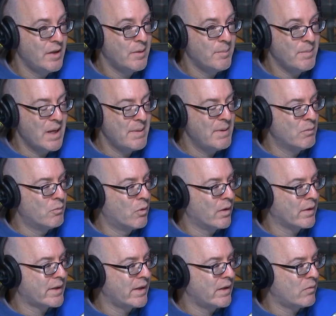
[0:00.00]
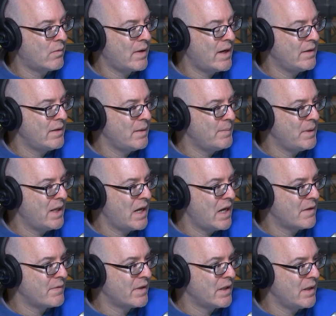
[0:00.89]
maybe working around them and
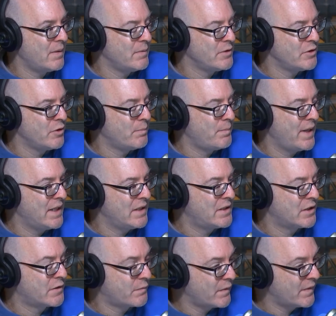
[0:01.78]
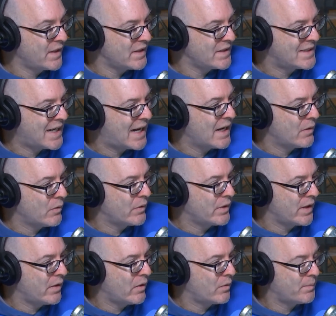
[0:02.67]
having them as your basis for the entire
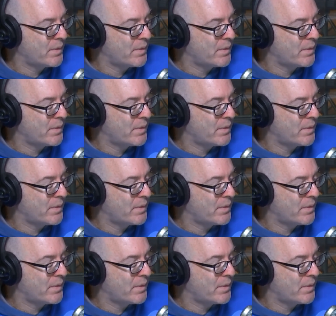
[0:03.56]
year,